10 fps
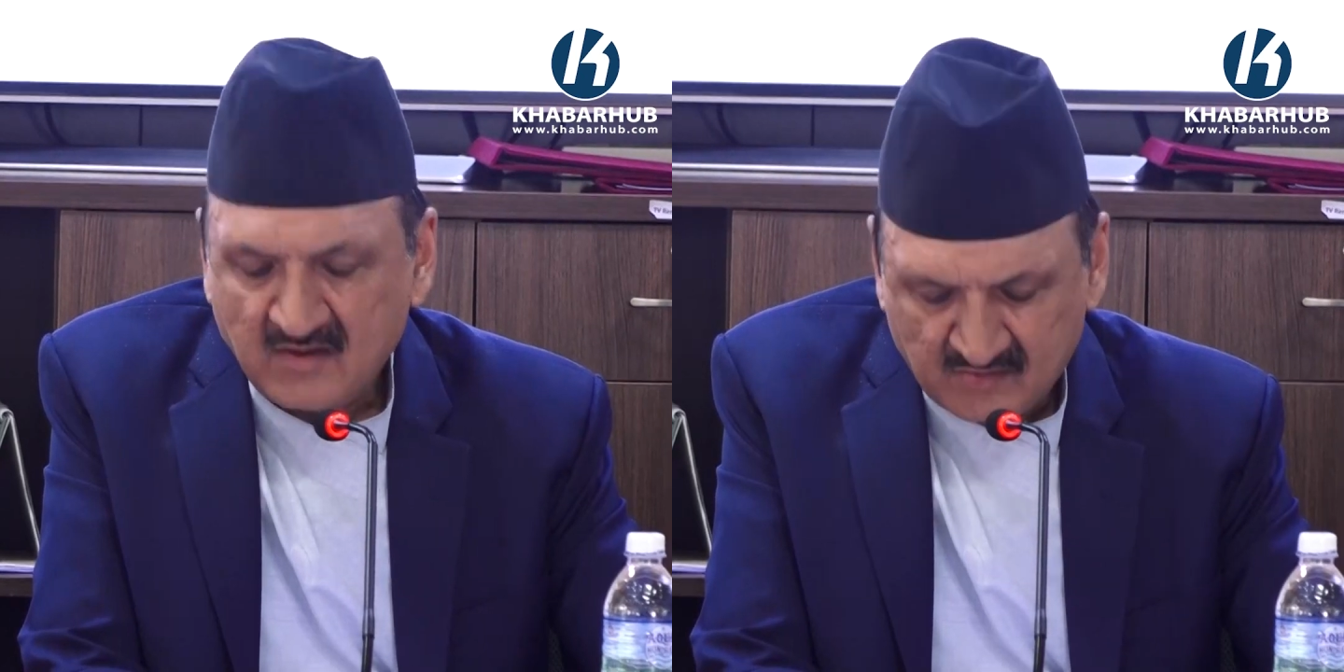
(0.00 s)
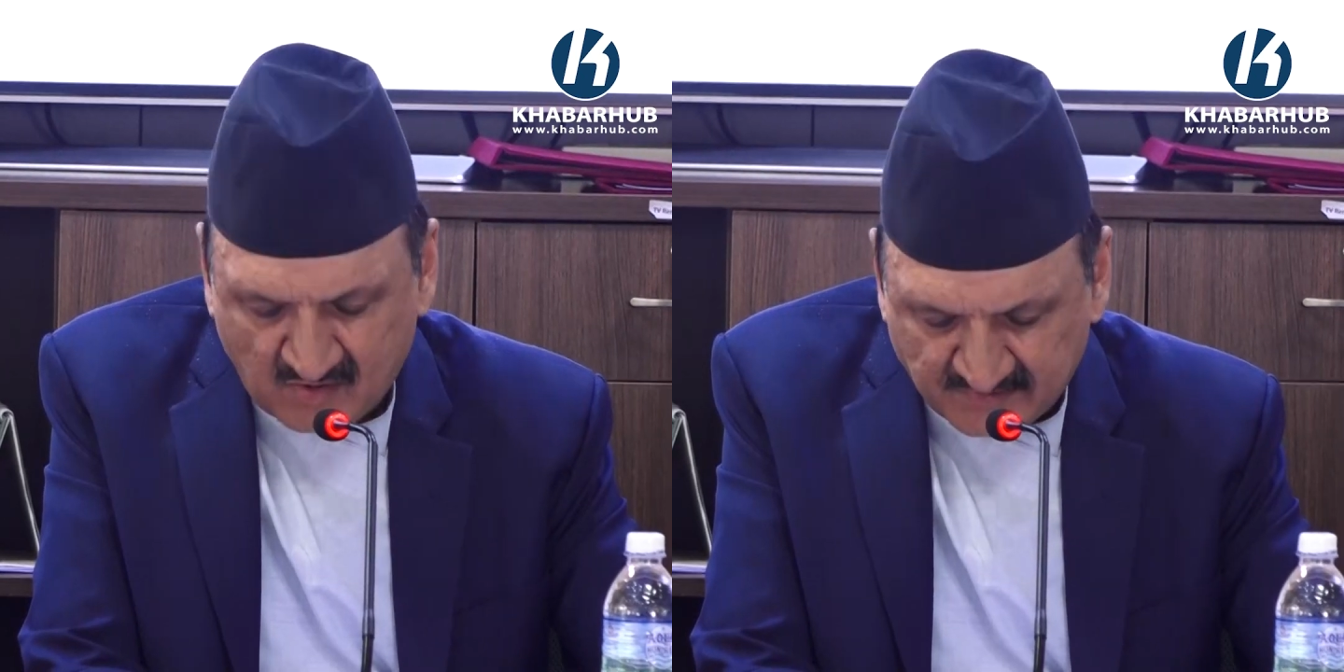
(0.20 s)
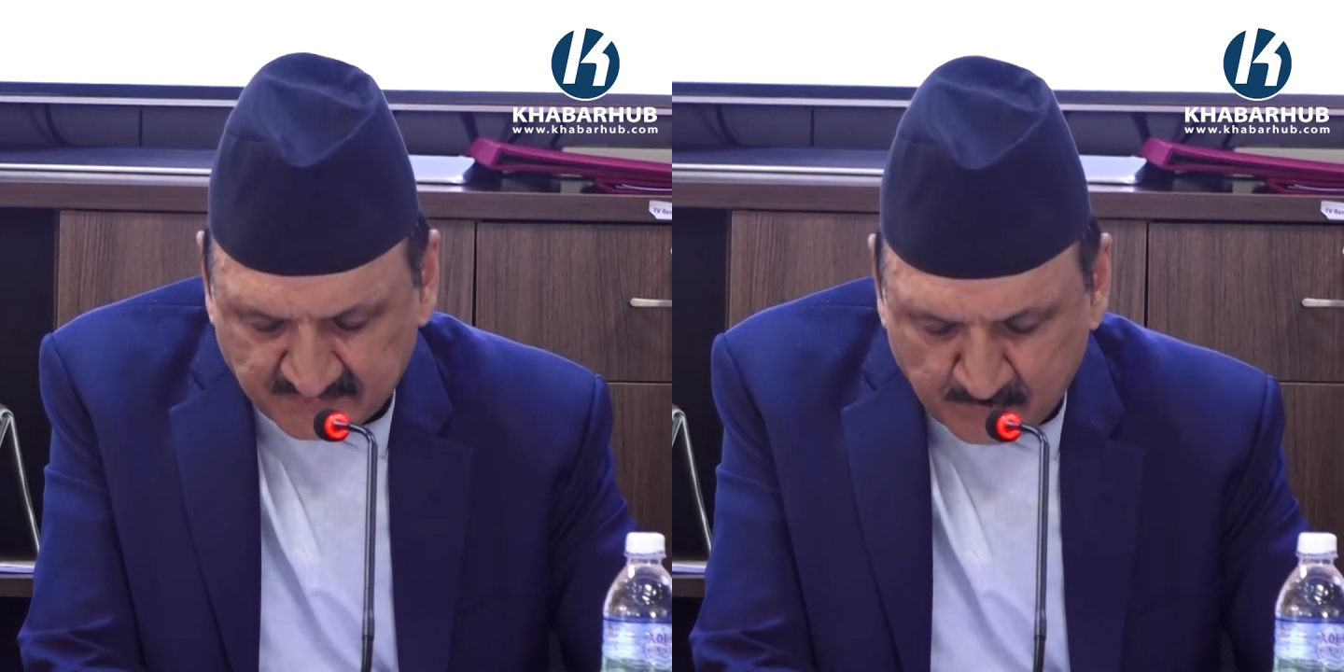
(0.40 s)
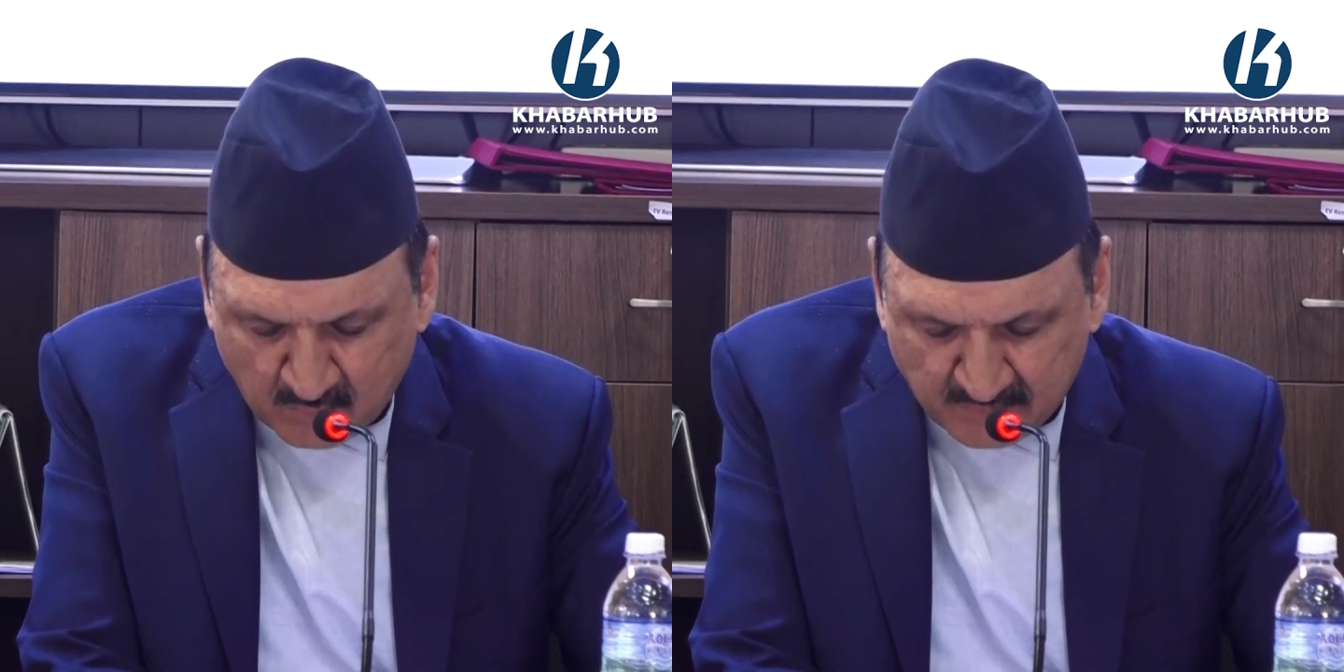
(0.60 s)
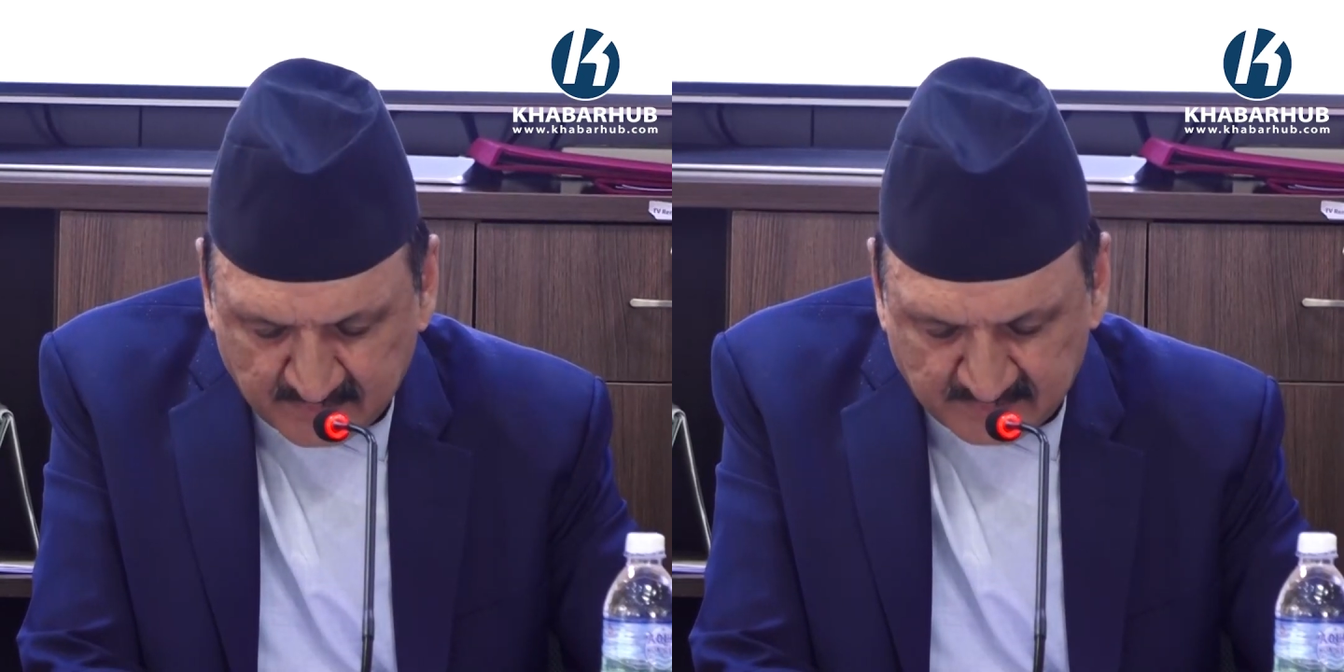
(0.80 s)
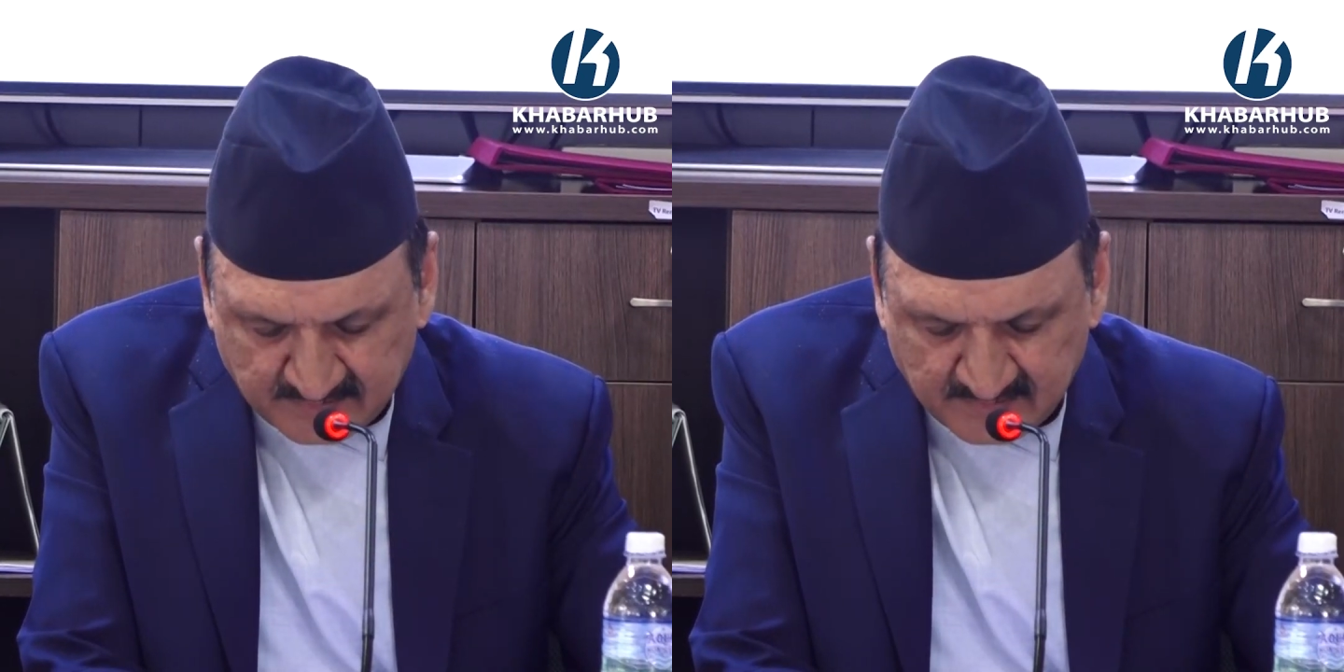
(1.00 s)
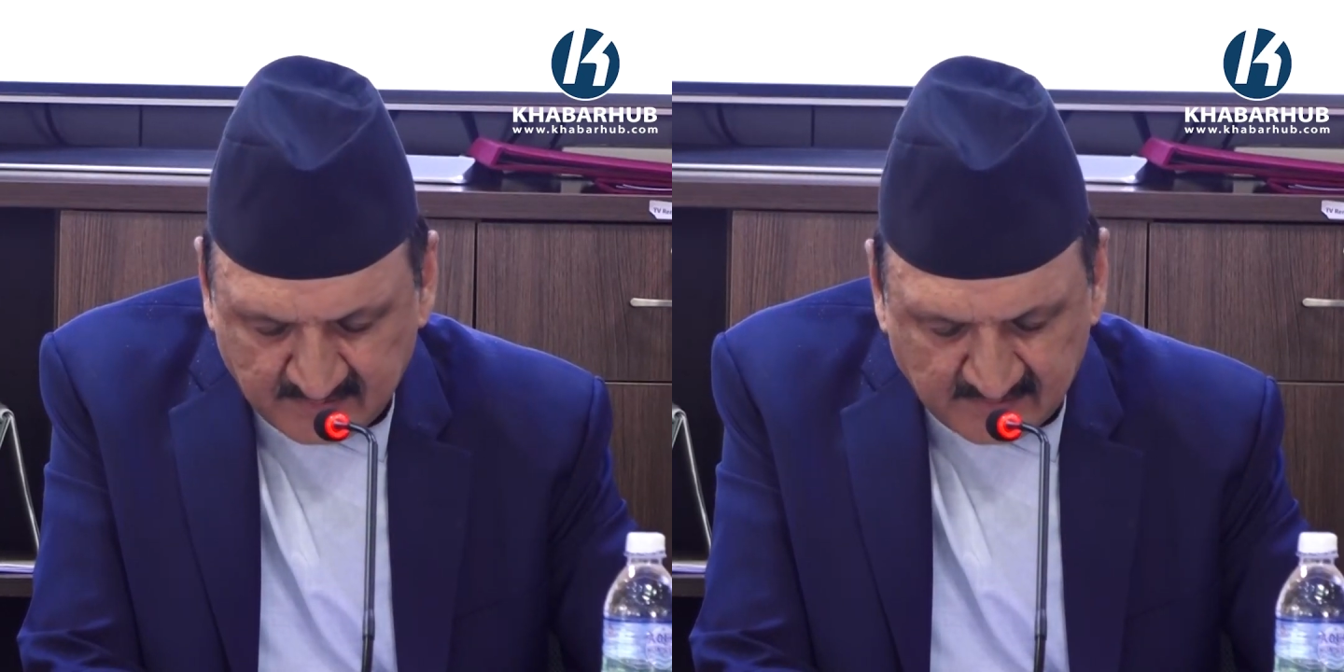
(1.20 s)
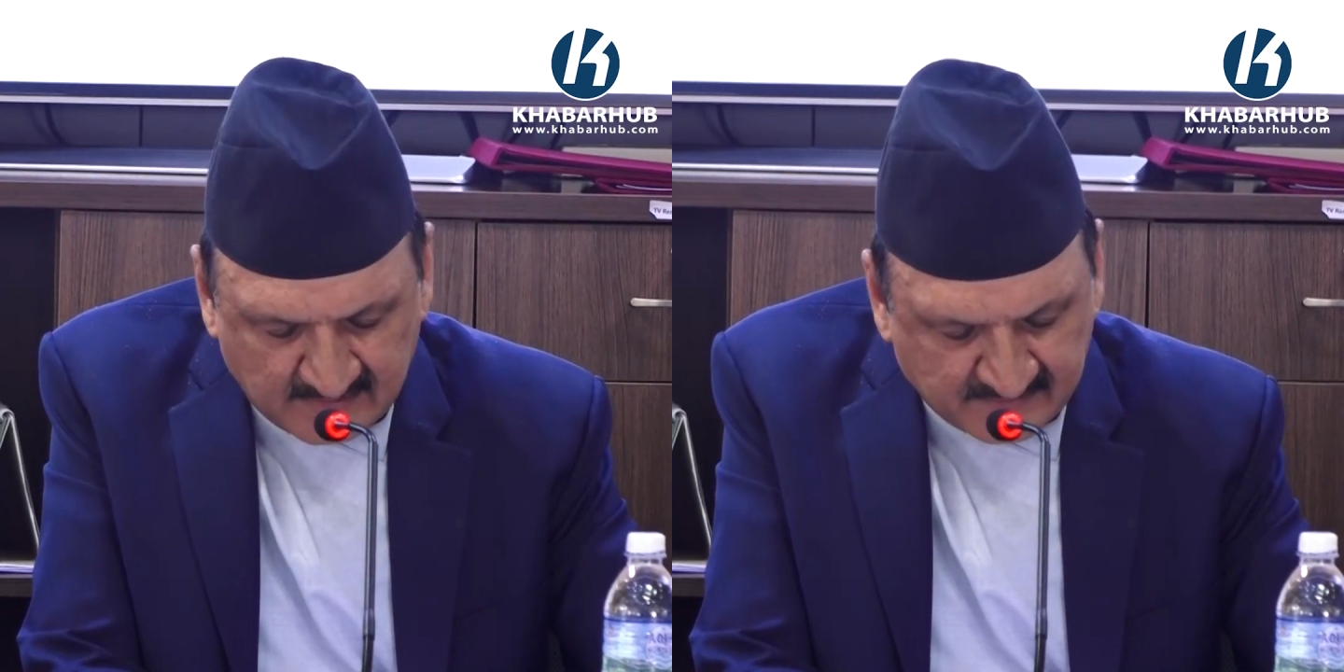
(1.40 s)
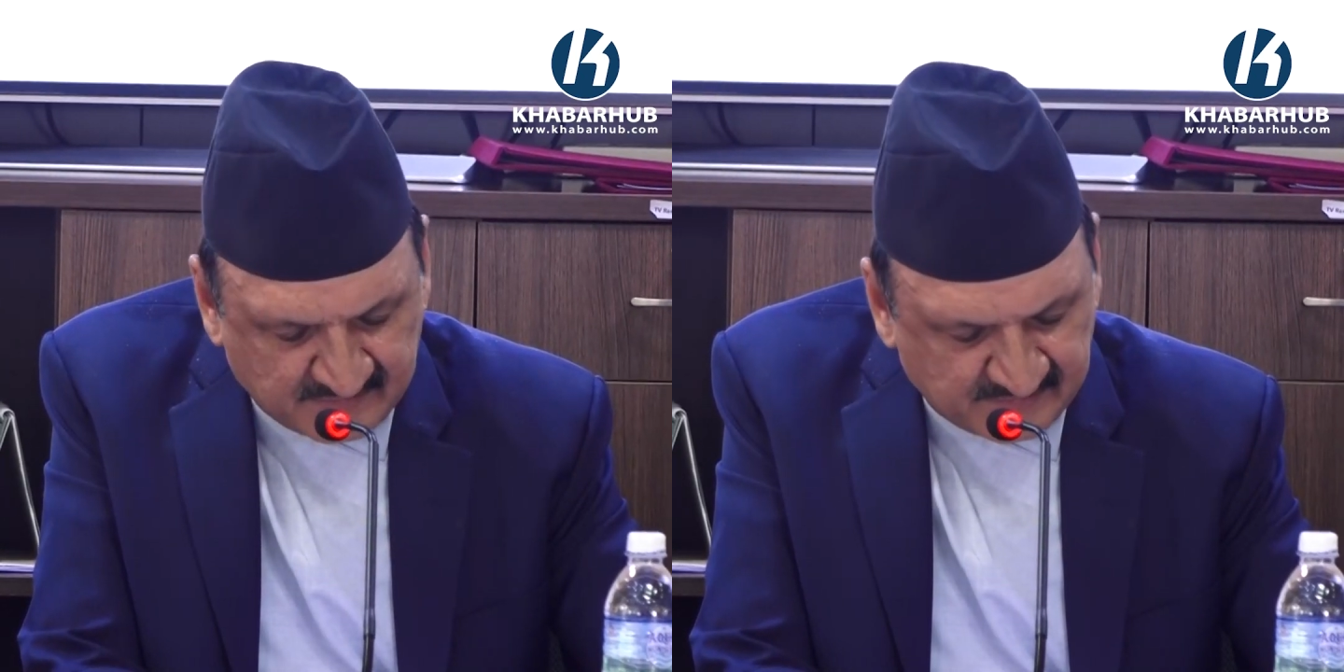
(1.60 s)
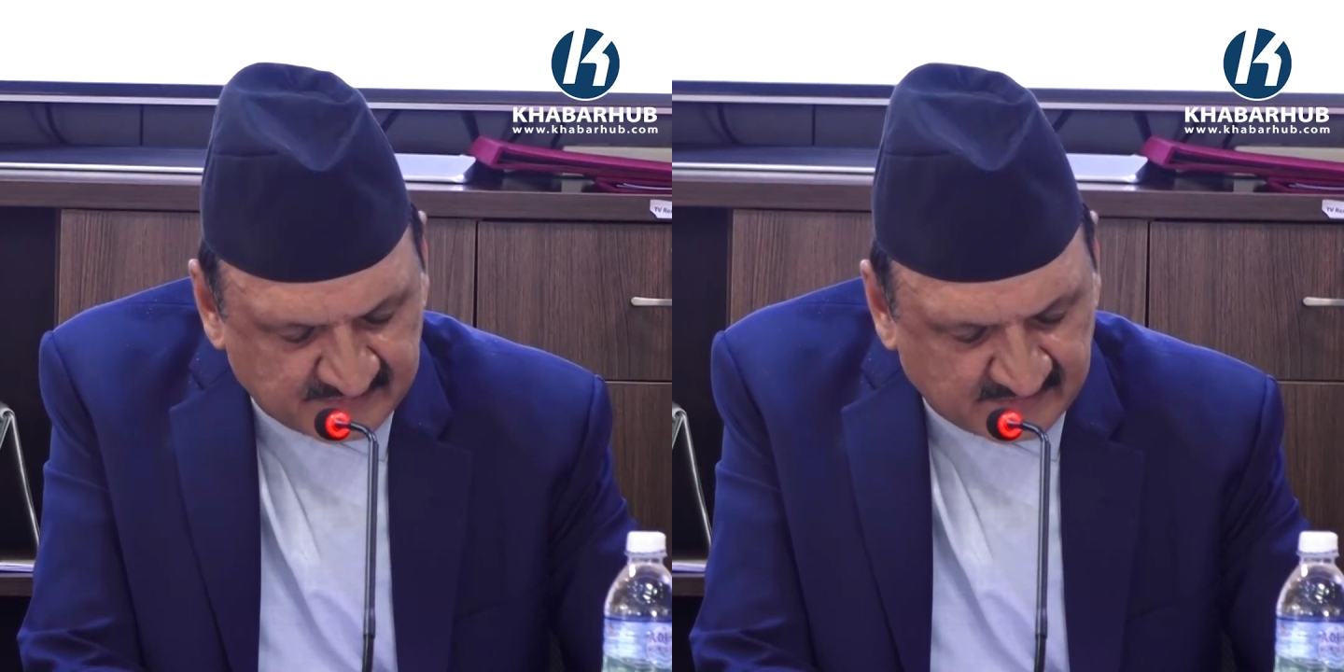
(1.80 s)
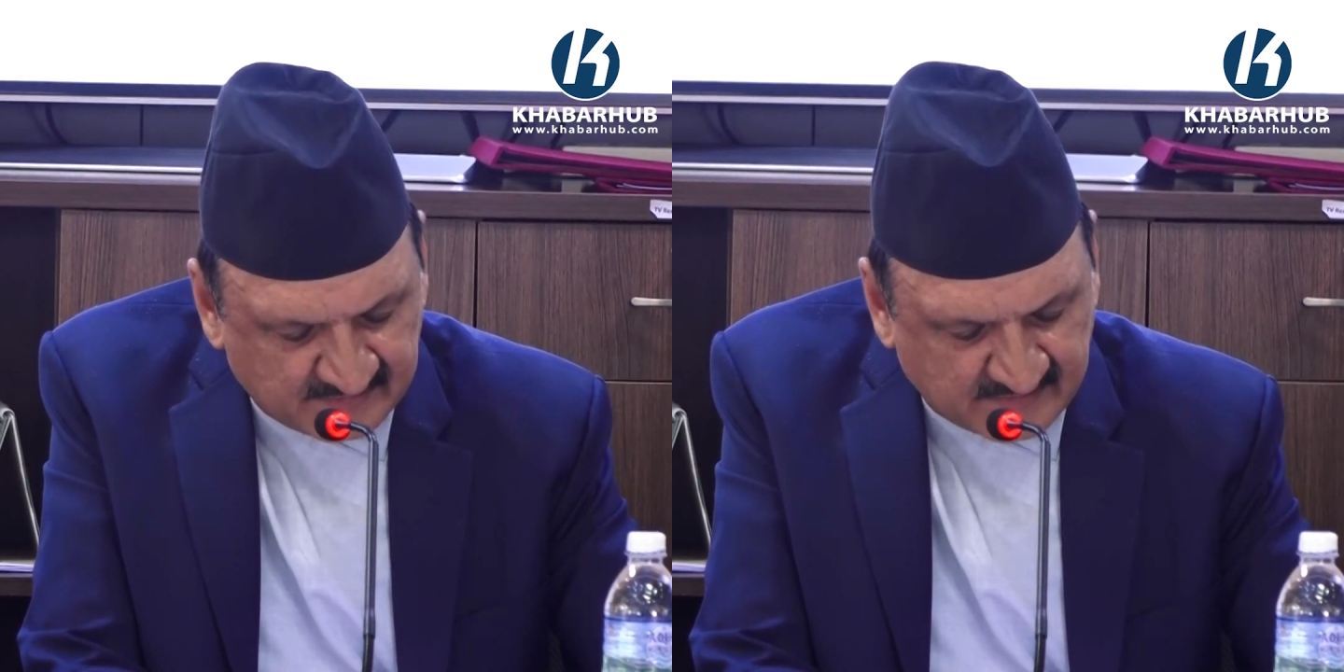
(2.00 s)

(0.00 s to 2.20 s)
cross-border electricity